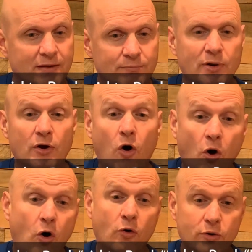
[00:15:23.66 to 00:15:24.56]
but
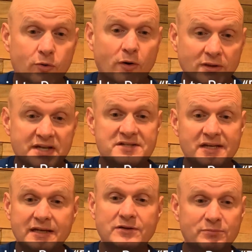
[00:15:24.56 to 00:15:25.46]
all who are
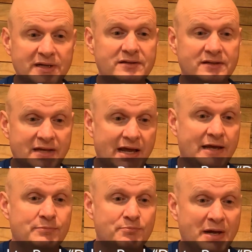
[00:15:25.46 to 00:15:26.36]
listening to me
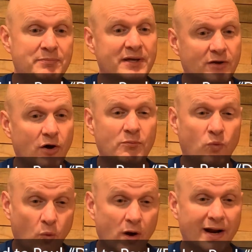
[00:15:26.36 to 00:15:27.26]
today may become
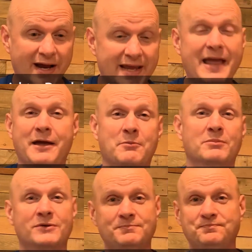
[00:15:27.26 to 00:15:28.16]
what I am,
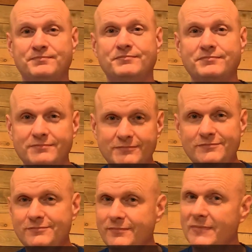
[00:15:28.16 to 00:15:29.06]

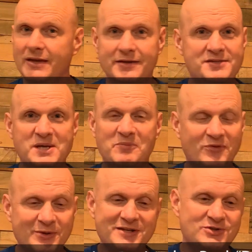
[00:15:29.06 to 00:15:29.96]
except
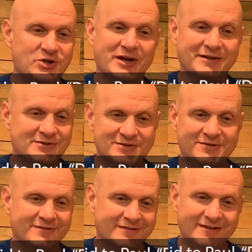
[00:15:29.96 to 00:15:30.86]
for these chains.
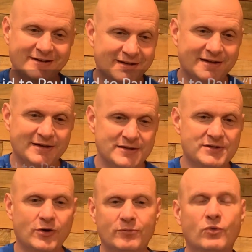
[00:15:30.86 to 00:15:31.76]

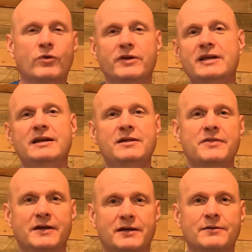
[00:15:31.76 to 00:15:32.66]
So more than
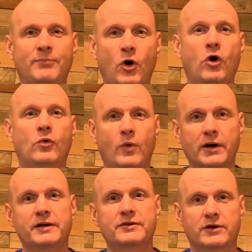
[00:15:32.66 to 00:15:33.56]
anything, Paul
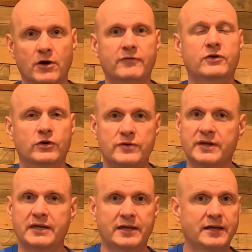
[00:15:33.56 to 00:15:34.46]
wanted the governor and the
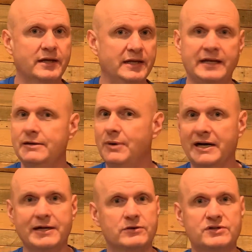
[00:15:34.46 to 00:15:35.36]
king and
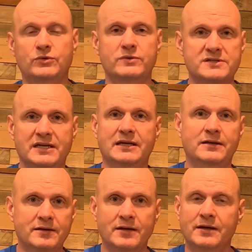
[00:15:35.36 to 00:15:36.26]
anybody else who was
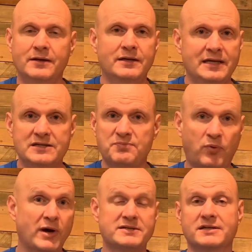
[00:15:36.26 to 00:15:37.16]
in his
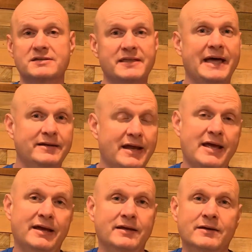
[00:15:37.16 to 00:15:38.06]
presence that
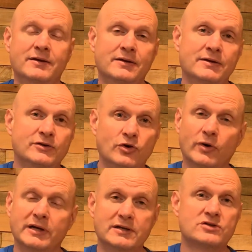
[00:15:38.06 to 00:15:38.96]
day
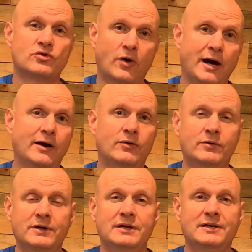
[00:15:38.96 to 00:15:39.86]
during his trial,
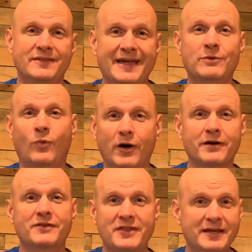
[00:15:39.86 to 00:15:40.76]
he
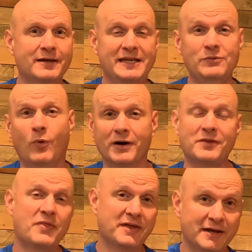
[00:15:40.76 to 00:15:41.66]
wanted
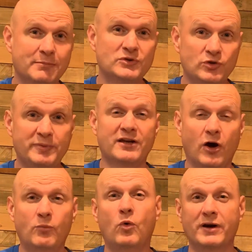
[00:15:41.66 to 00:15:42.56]
them to
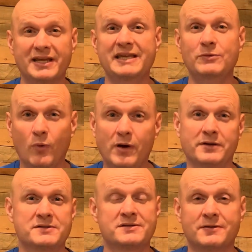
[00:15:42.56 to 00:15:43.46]
become what he
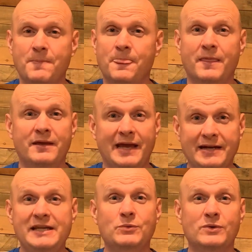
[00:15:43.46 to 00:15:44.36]
was. And
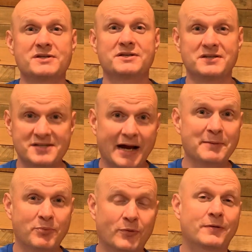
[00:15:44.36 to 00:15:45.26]
he was a
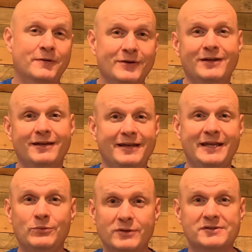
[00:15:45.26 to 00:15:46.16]
disciple. He
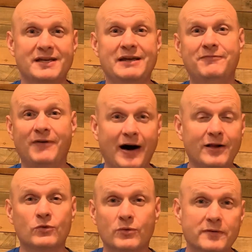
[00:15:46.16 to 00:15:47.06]
was a
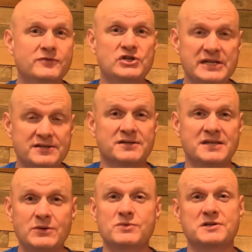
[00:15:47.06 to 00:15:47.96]
follower of Jesus.
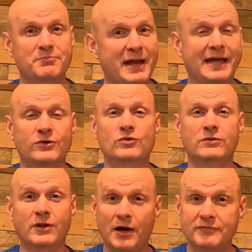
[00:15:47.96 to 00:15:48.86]
He was a man who
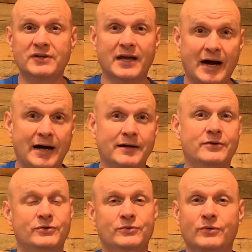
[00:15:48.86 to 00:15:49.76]
loved God,
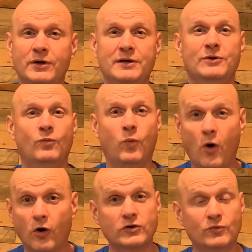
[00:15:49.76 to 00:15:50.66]
who
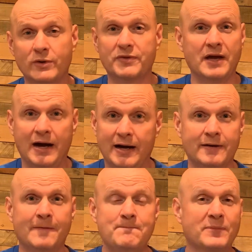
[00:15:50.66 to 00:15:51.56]
walked with God.
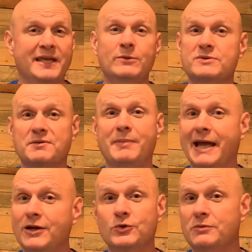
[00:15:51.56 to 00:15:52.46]
He was a
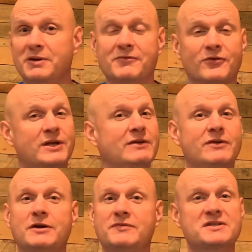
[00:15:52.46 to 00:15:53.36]
man who had been forgiven
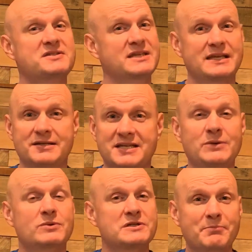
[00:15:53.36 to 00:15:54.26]
of his sins. He
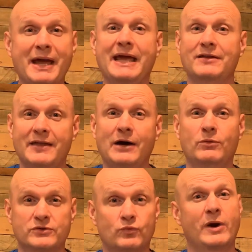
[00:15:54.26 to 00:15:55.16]
was a man that
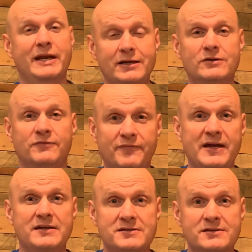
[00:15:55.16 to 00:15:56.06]
was ready to
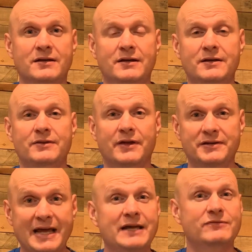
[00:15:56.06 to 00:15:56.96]
face the
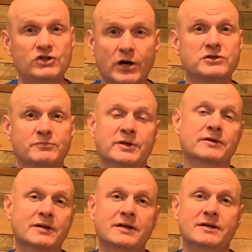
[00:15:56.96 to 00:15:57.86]
day of judgment
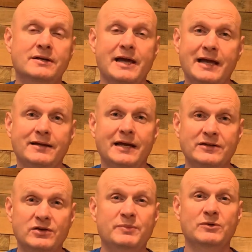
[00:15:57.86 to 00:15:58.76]
and
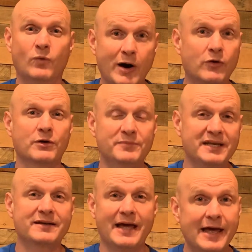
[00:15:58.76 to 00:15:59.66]
to be welcomed
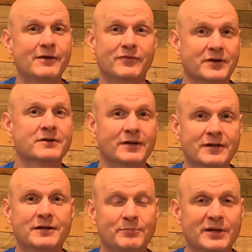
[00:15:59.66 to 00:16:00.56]
into heaven
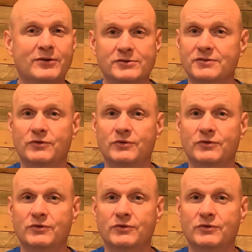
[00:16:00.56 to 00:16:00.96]
because of